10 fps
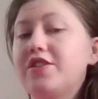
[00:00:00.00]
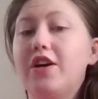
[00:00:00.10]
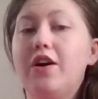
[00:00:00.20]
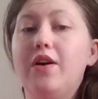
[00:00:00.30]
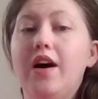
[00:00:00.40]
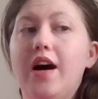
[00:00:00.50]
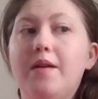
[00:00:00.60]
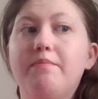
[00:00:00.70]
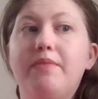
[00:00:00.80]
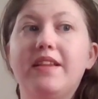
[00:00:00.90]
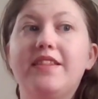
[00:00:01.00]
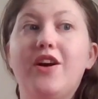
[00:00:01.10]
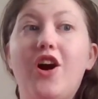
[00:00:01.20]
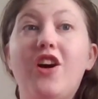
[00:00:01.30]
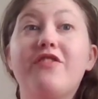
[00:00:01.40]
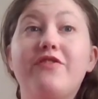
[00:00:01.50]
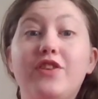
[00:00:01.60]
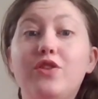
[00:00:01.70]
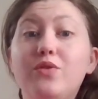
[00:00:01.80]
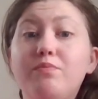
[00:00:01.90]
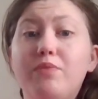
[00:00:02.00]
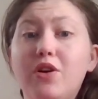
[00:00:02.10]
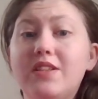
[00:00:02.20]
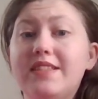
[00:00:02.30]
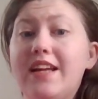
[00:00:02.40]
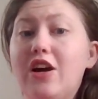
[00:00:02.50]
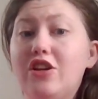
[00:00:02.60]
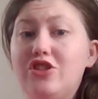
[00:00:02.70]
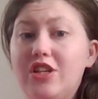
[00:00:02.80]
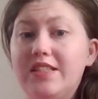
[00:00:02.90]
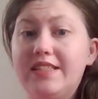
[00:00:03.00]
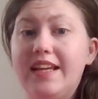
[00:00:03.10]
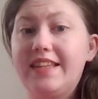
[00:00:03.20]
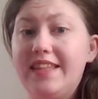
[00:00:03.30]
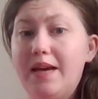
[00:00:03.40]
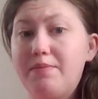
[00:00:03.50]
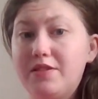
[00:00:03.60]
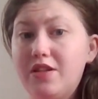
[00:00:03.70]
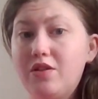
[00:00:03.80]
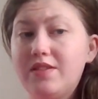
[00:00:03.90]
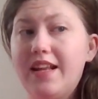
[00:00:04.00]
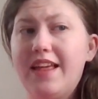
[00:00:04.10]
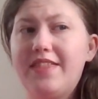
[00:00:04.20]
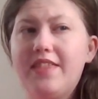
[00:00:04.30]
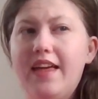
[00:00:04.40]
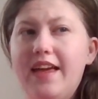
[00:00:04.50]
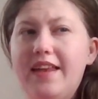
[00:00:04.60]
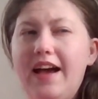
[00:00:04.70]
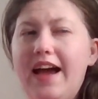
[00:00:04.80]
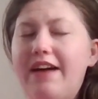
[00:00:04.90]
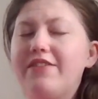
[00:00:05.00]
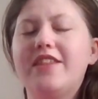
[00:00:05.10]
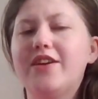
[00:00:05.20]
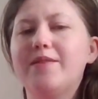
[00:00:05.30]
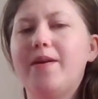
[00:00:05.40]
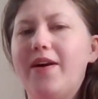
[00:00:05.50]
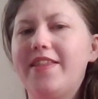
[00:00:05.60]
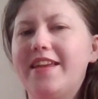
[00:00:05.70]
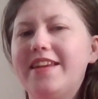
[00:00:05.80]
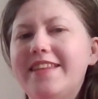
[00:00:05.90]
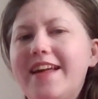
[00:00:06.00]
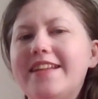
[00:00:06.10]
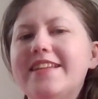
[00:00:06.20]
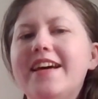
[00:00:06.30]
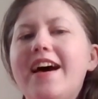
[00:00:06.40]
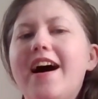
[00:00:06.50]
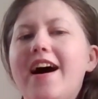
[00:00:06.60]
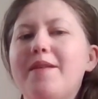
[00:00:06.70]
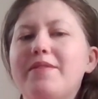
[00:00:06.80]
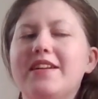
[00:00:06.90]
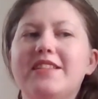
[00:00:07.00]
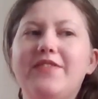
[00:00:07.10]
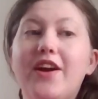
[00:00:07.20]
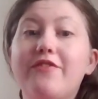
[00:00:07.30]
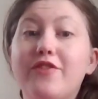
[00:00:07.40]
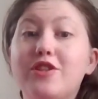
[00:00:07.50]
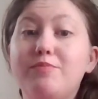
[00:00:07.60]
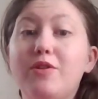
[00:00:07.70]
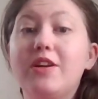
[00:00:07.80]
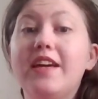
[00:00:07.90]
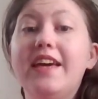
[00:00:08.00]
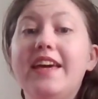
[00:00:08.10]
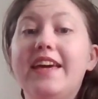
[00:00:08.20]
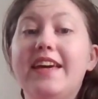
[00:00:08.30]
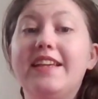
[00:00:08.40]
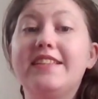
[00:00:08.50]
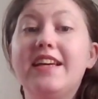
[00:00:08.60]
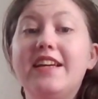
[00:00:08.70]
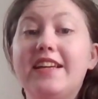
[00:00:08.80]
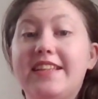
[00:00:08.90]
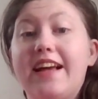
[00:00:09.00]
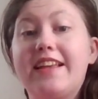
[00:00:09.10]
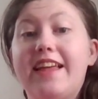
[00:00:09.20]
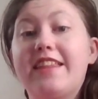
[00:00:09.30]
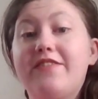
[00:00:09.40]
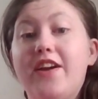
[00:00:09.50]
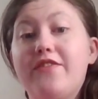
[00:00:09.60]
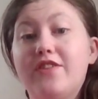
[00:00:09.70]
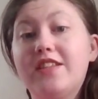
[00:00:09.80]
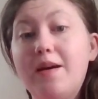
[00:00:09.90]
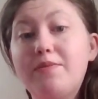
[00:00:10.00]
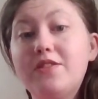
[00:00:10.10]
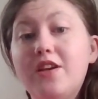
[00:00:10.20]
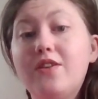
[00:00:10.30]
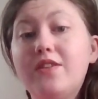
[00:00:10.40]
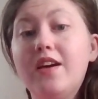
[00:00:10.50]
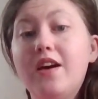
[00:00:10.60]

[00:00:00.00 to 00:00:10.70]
But there are a few books that are just like the episodes, and I have a theory about why they did that. Because the very first book is exactly like the very first episode.